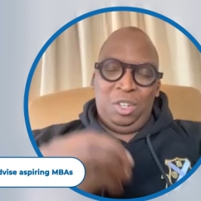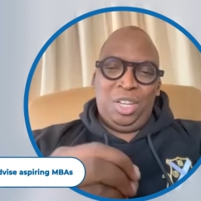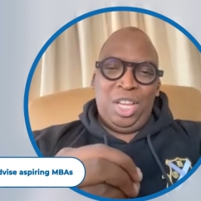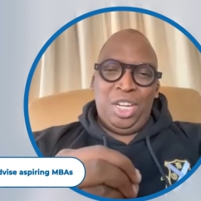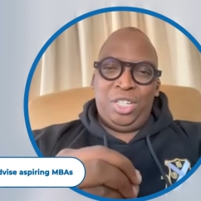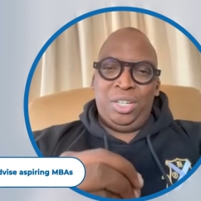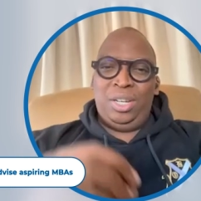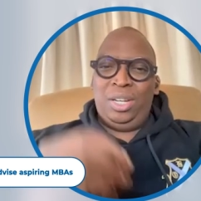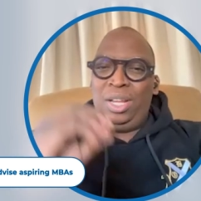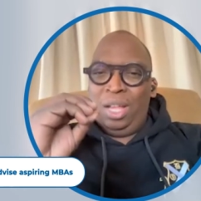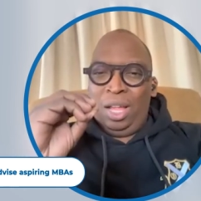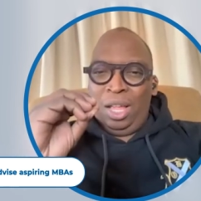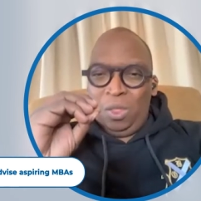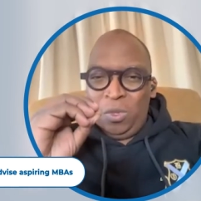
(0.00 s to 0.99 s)
education.
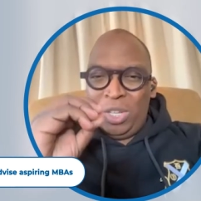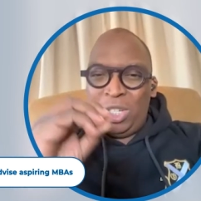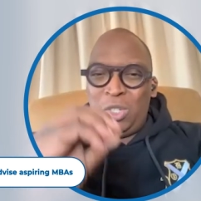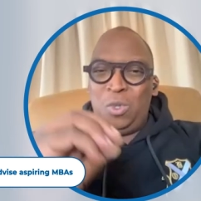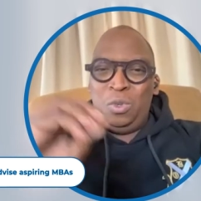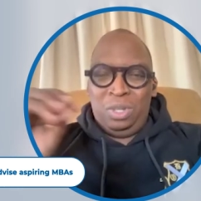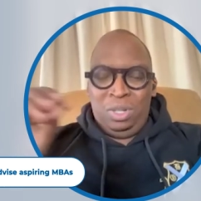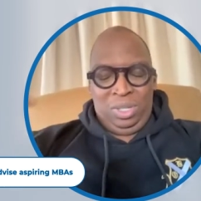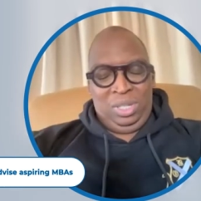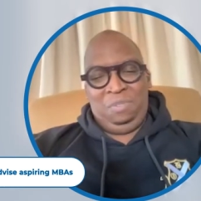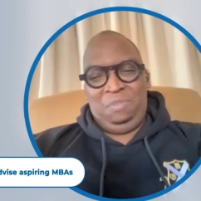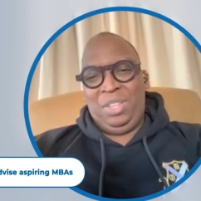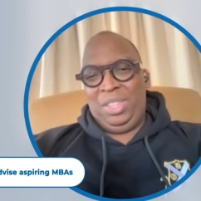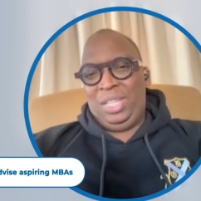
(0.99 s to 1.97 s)
They're two
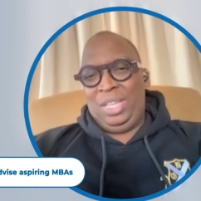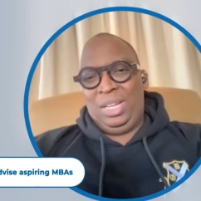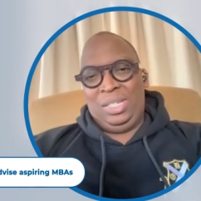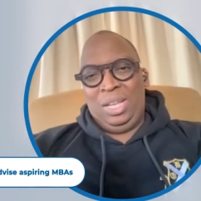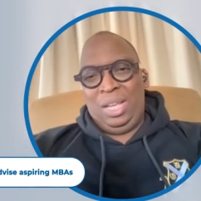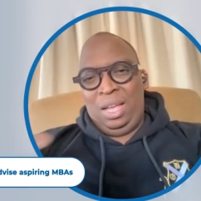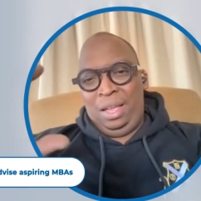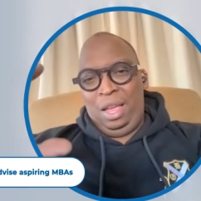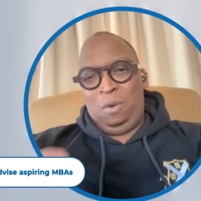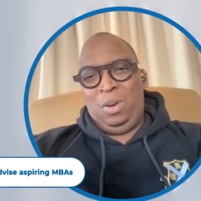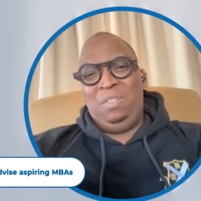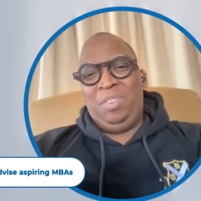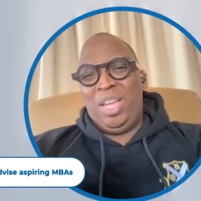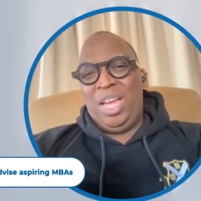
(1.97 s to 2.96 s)
different things. A
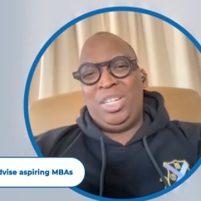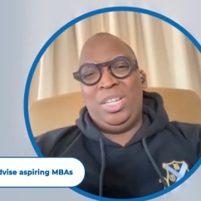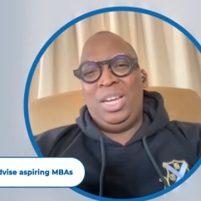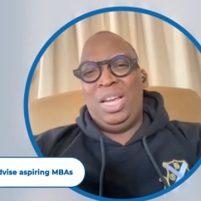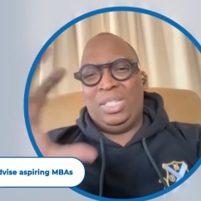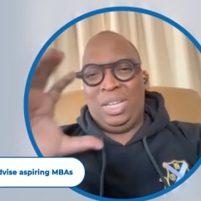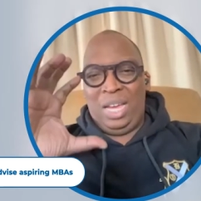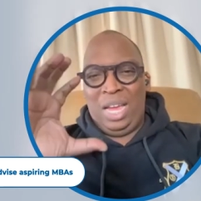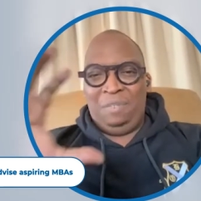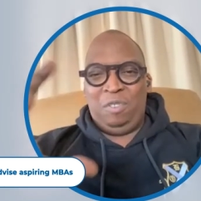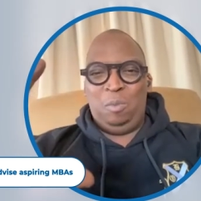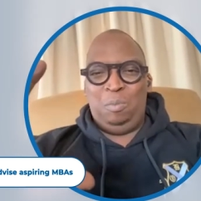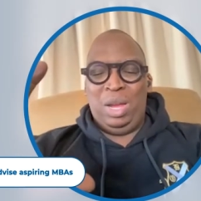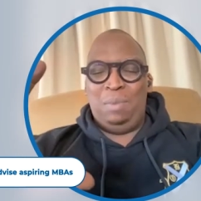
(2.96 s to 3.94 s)
qualification is an
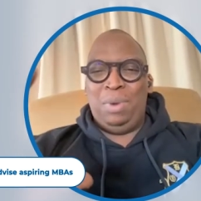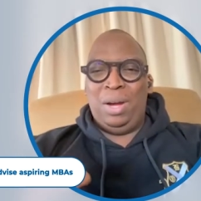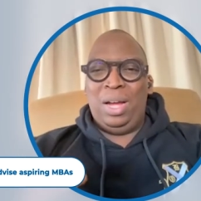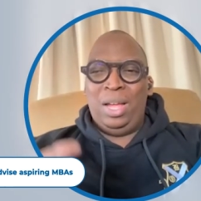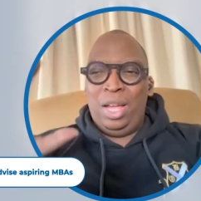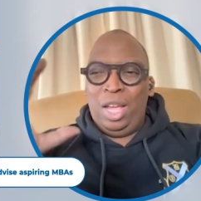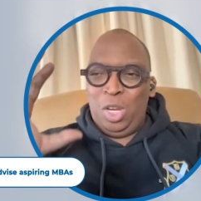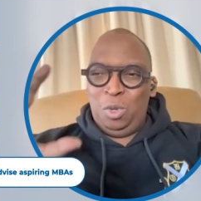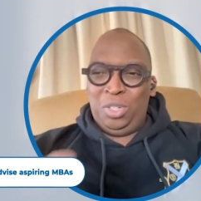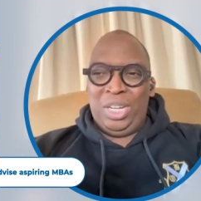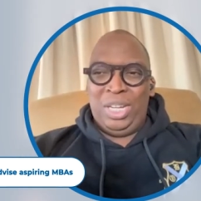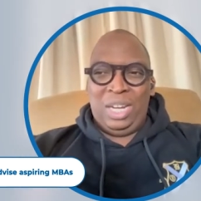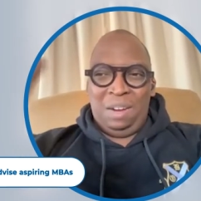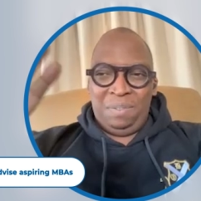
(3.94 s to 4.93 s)
A4 paper
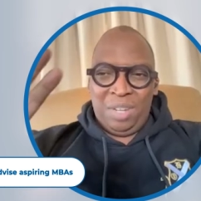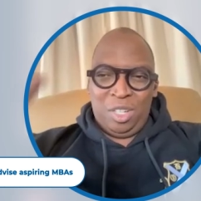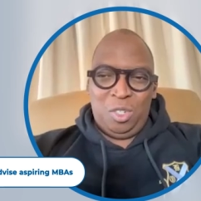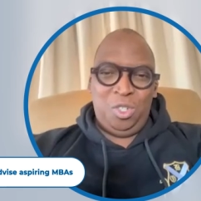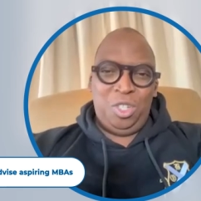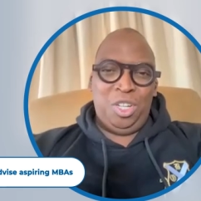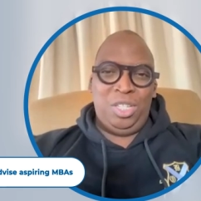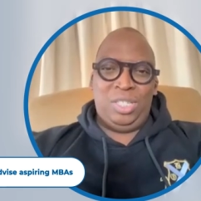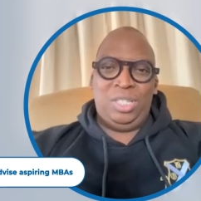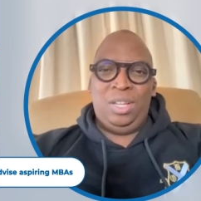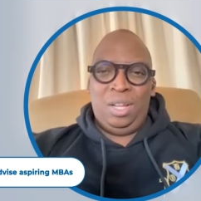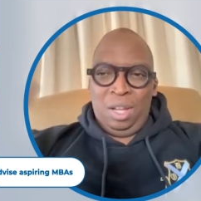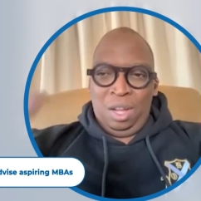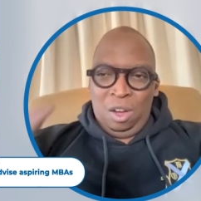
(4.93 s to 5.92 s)
you'll get after 2 years
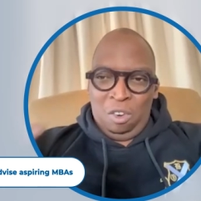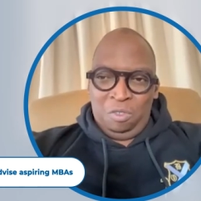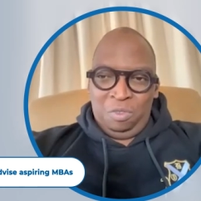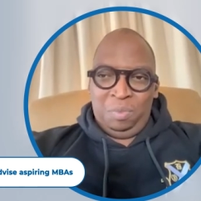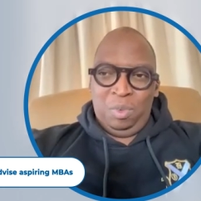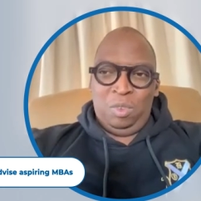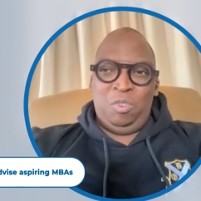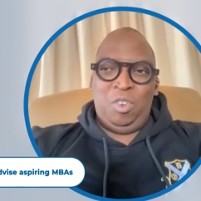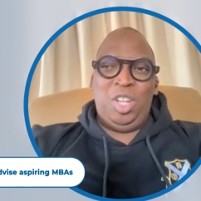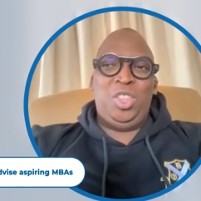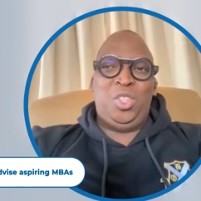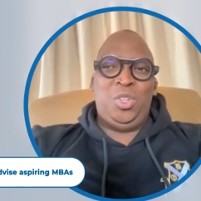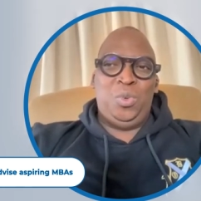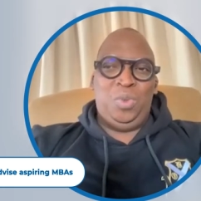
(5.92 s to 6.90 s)
of
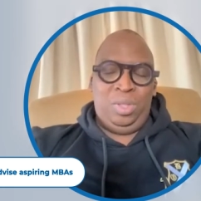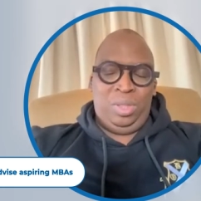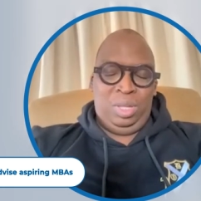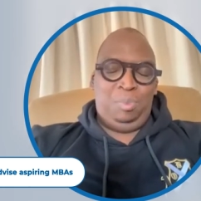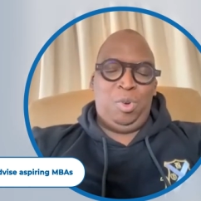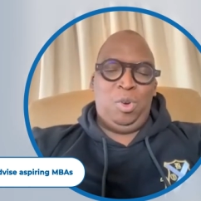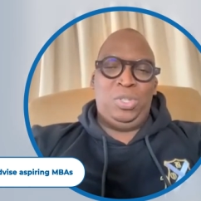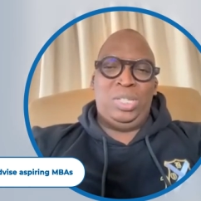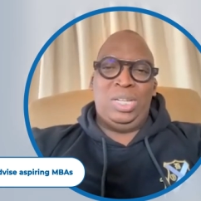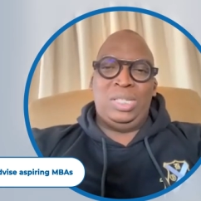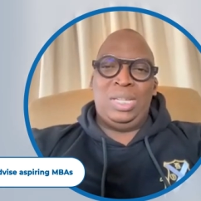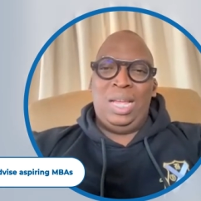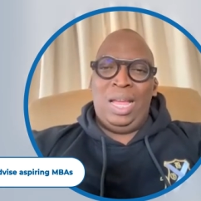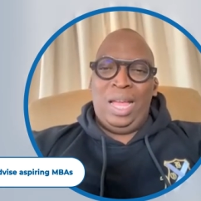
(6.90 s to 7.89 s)
going through the
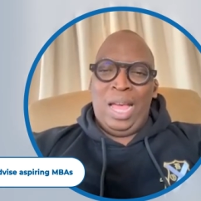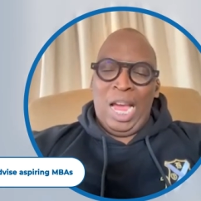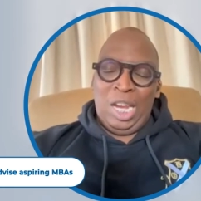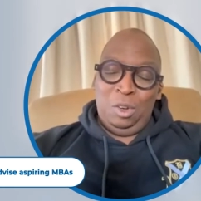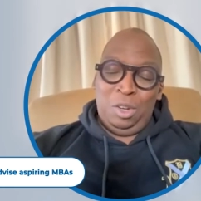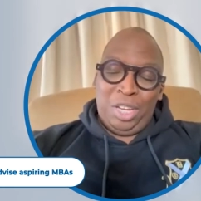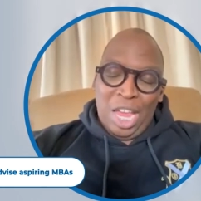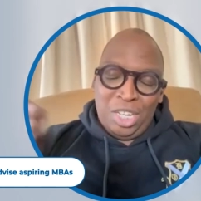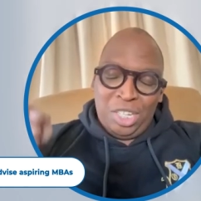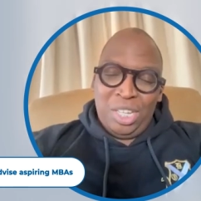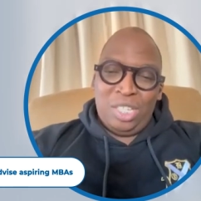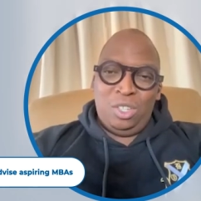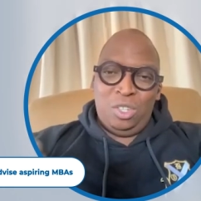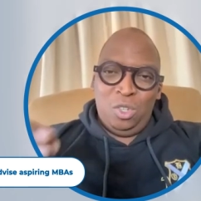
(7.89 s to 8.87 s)
process.
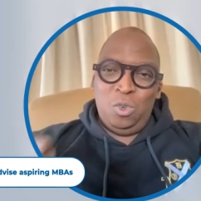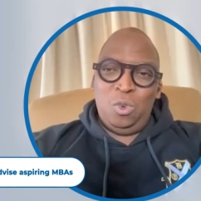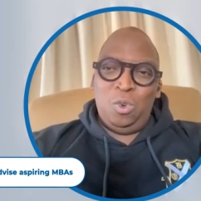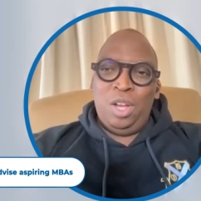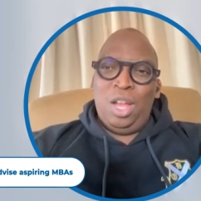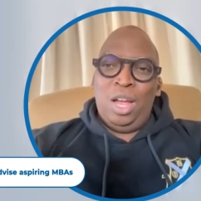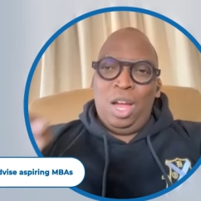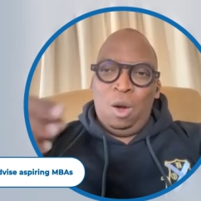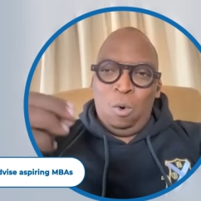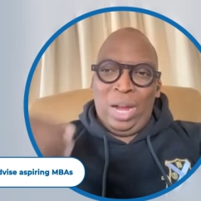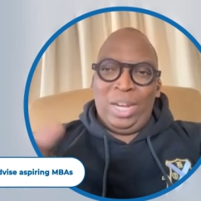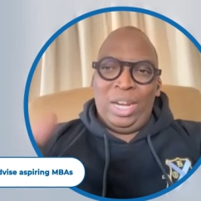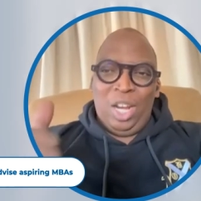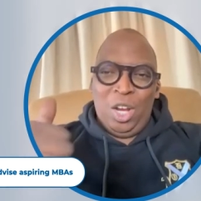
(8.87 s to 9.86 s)
Education is you,
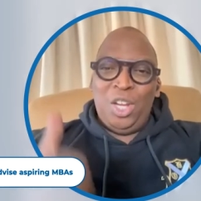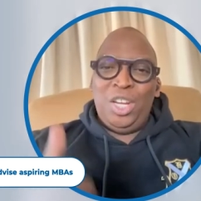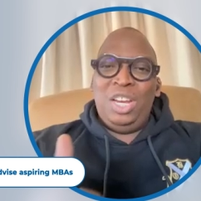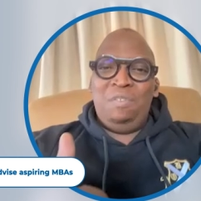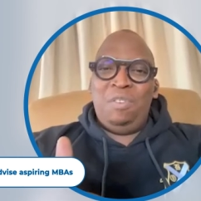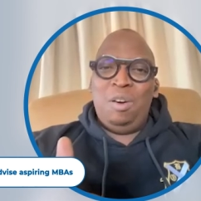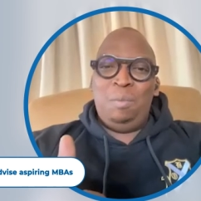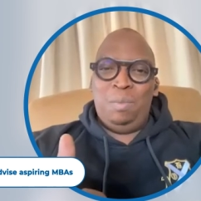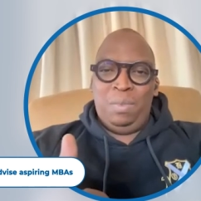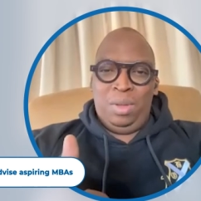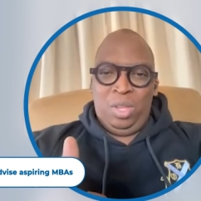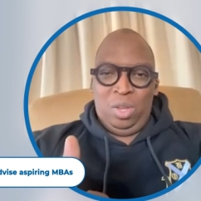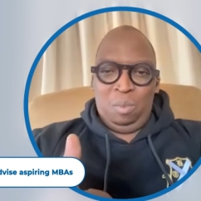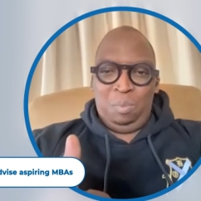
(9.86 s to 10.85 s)
one, learning from
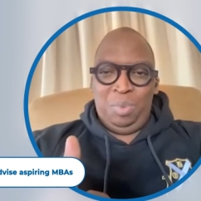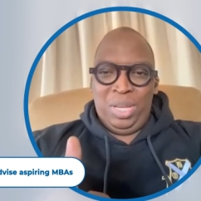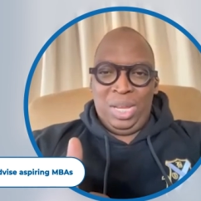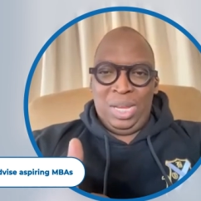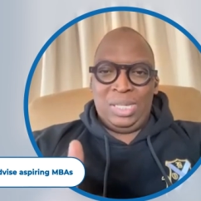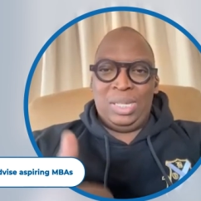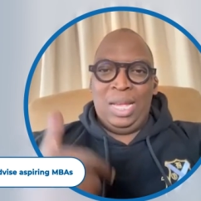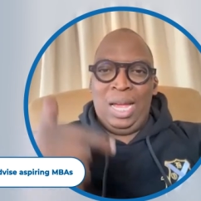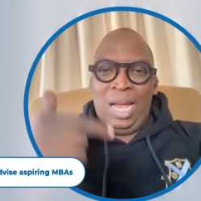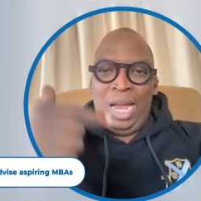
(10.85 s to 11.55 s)
your peers,